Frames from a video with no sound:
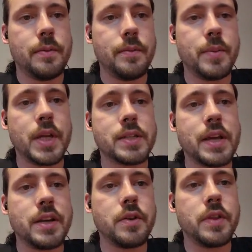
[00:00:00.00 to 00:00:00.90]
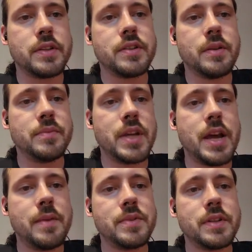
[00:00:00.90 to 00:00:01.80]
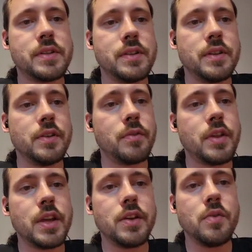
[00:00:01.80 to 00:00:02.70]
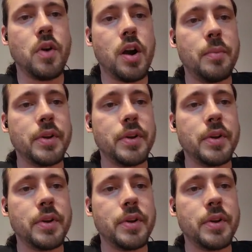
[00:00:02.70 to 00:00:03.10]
because I know that sometimes you think you are, but